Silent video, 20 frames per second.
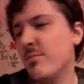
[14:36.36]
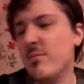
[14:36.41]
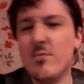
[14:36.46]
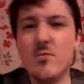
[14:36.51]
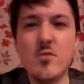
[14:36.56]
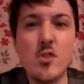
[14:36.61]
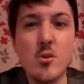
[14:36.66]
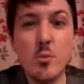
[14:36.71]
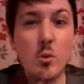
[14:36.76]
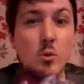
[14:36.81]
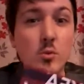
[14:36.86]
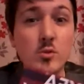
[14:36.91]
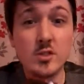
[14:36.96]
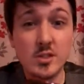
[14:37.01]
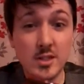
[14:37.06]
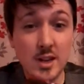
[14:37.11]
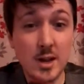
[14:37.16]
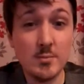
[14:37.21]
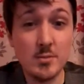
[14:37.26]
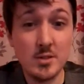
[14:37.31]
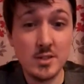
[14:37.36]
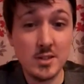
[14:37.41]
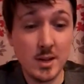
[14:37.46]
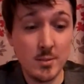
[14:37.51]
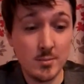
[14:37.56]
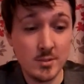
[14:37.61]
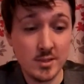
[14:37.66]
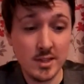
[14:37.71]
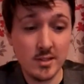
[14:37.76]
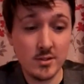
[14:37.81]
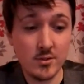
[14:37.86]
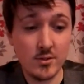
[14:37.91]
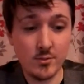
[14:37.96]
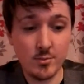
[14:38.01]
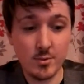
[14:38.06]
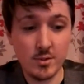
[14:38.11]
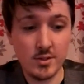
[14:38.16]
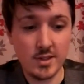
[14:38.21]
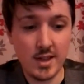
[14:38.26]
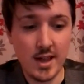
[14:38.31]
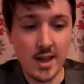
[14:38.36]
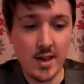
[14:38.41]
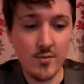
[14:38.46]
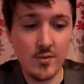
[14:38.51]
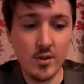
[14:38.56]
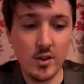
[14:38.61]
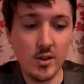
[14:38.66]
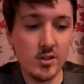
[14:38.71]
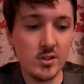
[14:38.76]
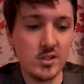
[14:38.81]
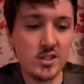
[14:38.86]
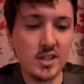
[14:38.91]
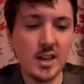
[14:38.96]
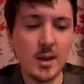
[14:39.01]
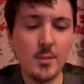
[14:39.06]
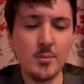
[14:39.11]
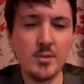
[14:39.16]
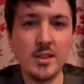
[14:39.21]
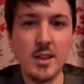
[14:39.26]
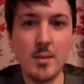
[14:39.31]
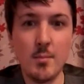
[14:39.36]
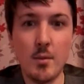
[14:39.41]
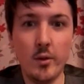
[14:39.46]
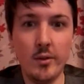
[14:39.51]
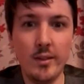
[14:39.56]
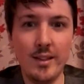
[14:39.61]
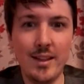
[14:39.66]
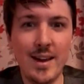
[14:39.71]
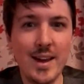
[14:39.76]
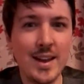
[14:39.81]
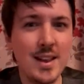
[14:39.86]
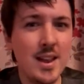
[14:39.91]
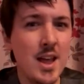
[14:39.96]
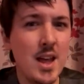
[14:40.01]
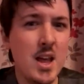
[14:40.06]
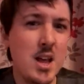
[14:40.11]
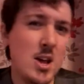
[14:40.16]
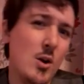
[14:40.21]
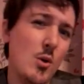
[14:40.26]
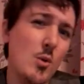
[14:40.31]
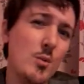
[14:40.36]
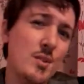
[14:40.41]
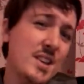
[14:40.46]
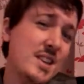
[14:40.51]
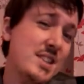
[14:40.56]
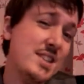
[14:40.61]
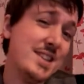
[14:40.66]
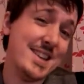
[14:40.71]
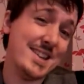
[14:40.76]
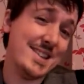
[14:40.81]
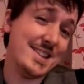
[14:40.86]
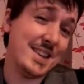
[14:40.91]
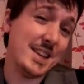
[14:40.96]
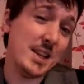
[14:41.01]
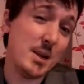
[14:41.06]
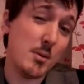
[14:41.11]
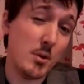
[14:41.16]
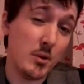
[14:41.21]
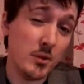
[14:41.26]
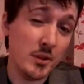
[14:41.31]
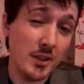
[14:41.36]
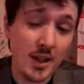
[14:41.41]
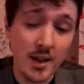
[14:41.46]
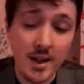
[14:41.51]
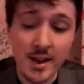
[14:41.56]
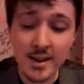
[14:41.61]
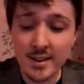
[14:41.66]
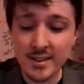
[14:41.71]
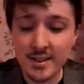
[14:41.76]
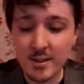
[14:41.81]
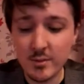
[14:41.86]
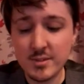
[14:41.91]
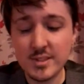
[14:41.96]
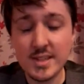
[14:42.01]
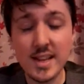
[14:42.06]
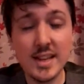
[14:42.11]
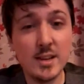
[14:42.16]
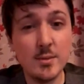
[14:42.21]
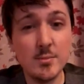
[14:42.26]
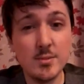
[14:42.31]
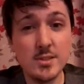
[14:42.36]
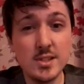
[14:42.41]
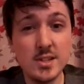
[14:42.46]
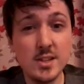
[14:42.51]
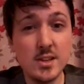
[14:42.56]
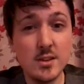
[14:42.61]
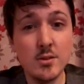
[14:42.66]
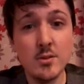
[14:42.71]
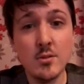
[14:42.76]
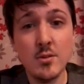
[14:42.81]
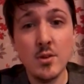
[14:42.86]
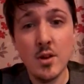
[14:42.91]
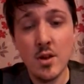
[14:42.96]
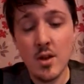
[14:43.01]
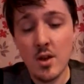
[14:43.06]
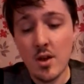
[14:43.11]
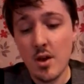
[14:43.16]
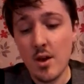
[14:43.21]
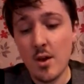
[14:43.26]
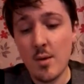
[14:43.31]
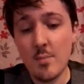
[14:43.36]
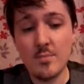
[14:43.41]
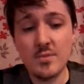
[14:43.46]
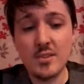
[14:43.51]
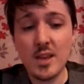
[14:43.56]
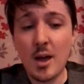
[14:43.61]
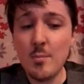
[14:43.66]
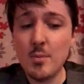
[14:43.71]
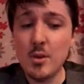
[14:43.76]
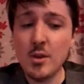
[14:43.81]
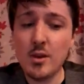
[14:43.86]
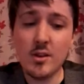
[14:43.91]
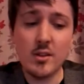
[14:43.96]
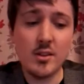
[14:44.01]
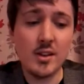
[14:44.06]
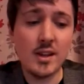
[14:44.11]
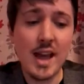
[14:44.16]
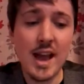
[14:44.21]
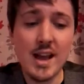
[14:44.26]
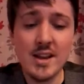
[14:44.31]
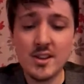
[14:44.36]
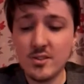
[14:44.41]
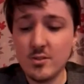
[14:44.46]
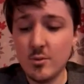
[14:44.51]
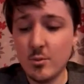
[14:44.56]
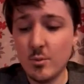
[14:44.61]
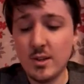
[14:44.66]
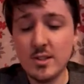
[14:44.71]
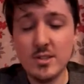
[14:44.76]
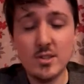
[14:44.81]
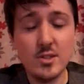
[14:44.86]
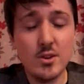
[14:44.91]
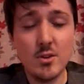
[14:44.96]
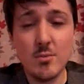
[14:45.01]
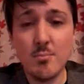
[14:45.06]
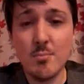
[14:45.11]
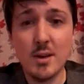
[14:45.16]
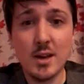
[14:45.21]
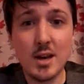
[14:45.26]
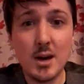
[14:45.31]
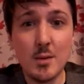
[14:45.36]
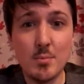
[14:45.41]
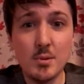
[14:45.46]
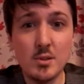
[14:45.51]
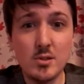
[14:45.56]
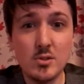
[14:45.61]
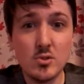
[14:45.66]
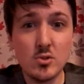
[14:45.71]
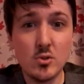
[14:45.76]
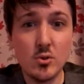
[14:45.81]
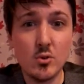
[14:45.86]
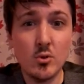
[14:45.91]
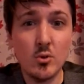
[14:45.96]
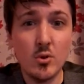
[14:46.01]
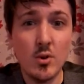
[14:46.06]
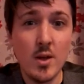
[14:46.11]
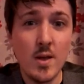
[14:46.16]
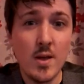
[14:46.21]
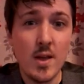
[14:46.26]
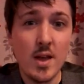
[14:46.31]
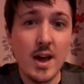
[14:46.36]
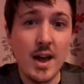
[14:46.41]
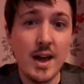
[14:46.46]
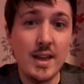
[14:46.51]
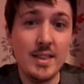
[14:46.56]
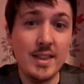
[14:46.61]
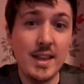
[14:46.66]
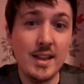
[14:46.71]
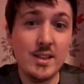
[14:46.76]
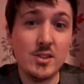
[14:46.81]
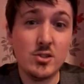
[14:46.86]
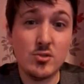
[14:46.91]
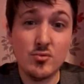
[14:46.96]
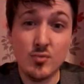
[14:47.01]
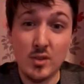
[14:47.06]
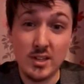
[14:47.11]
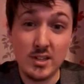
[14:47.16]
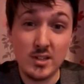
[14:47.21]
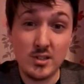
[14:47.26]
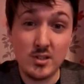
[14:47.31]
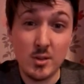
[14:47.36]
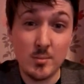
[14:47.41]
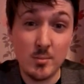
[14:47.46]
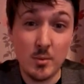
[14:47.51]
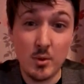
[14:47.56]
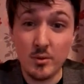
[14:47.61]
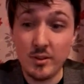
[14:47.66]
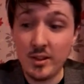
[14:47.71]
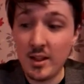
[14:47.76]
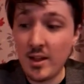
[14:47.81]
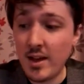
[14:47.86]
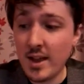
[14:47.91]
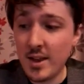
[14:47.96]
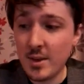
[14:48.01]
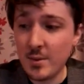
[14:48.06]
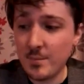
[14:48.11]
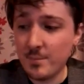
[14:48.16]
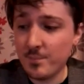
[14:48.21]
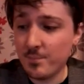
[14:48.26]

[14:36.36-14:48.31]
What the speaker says: rewards time to time. So that's a good one to have. You can sign up to them online. All these you can sign up online and they'll send them to you. Some you can, occasional ones you can pick up in store and then just register them online.